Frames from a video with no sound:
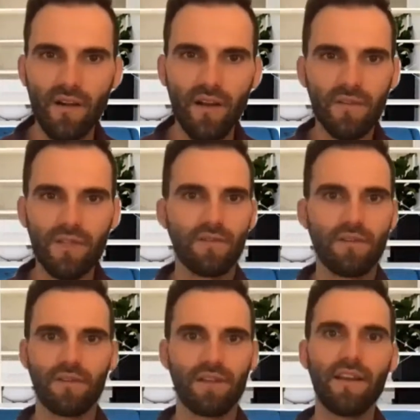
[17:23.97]
You're able to
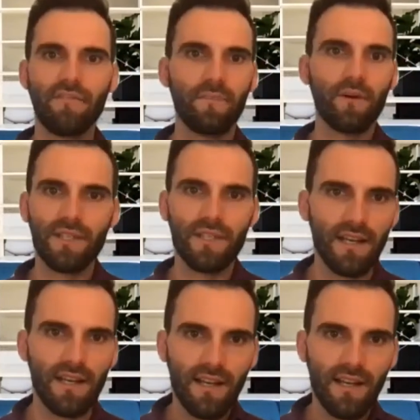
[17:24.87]
kind of build
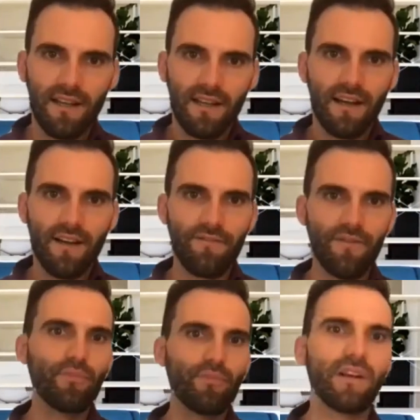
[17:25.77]
a
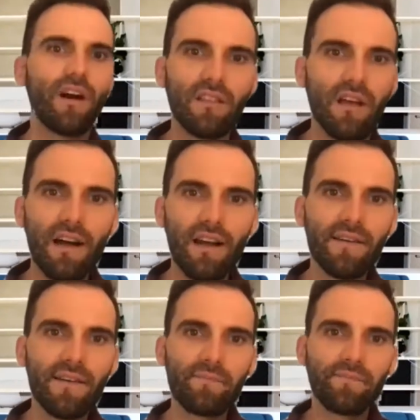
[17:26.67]
footprint
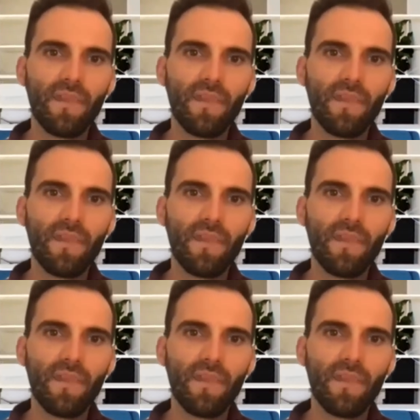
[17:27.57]
online.